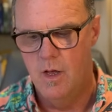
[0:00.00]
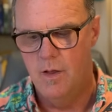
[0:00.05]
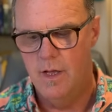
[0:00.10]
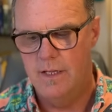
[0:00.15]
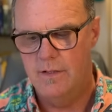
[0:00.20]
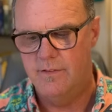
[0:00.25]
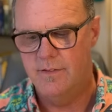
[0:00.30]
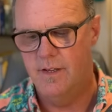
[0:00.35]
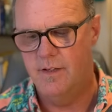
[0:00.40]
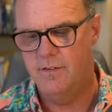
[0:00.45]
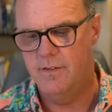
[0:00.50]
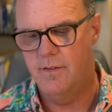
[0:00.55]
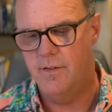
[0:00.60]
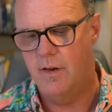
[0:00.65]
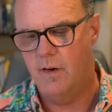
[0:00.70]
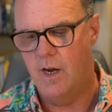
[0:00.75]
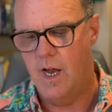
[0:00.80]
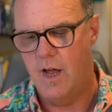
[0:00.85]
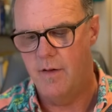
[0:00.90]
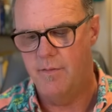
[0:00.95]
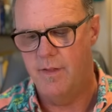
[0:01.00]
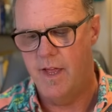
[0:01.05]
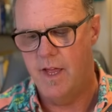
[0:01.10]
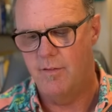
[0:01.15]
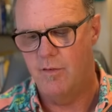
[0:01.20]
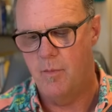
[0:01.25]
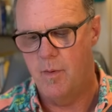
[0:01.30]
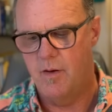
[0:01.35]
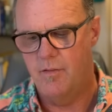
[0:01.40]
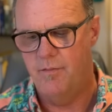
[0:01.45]
it says that they
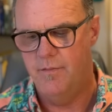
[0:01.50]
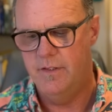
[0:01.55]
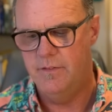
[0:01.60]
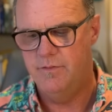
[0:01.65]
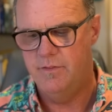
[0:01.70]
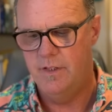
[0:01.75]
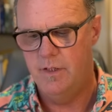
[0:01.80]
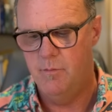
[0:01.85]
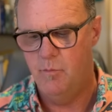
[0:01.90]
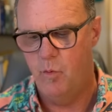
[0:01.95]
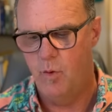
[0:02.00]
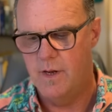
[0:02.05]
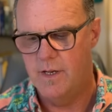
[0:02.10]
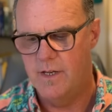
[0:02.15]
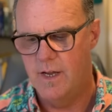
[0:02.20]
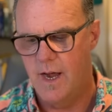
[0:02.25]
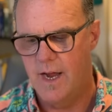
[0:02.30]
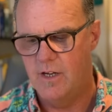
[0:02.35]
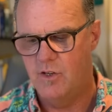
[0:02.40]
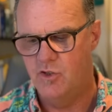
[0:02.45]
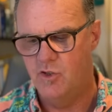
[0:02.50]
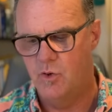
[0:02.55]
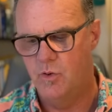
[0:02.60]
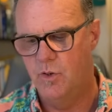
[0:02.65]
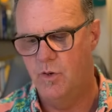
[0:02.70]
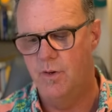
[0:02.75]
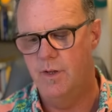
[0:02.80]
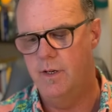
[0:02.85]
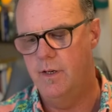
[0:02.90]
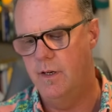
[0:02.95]
have about 15.9
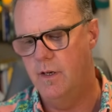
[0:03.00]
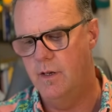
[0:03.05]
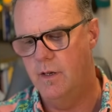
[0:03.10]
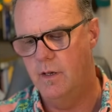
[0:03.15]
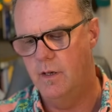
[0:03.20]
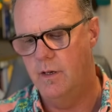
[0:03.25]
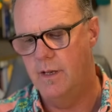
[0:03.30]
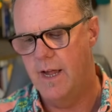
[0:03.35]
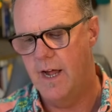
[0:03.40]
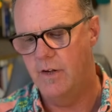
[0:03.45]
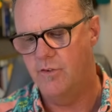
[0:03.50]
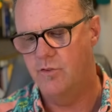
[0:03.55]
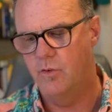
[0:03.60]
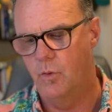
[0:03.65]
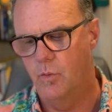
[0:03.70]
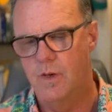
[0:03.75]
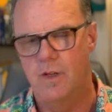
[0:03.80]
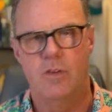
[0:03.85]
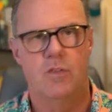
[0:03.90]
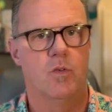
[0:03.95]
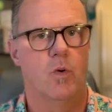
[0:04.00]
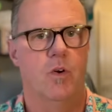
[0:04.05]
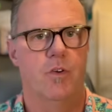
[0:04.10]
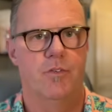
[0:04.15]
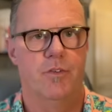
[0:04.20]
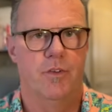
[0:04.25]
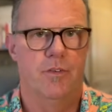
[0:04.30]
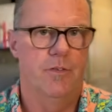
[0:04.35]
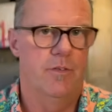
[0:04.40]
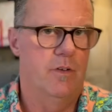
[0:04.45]
trillion in natural
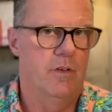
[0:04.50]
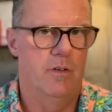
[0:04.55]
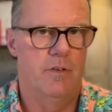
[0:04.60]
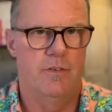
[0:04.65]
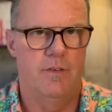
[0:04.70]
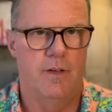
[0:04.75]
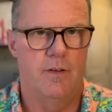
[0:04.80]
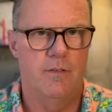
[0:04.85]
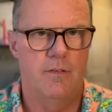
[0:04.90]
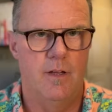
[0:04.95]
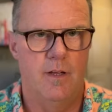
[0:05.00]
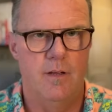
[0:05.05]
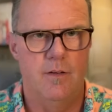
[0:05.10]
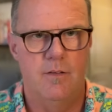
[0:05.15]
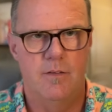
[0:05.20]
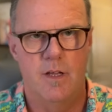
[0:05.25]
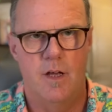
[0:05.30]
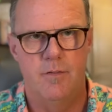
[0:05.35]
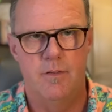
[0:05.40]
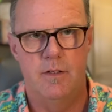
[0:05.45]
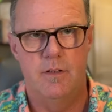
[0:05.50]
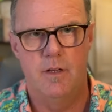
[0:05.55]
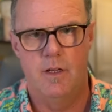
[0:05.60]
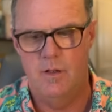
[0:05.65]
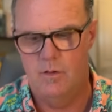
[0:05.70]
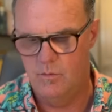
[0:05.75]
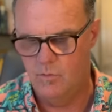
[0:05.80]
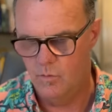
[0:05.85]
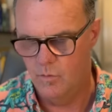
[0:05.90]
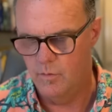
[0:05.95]
resources 16
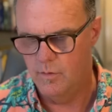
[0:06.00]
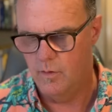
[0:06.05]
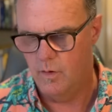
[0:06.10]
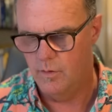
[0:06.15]
17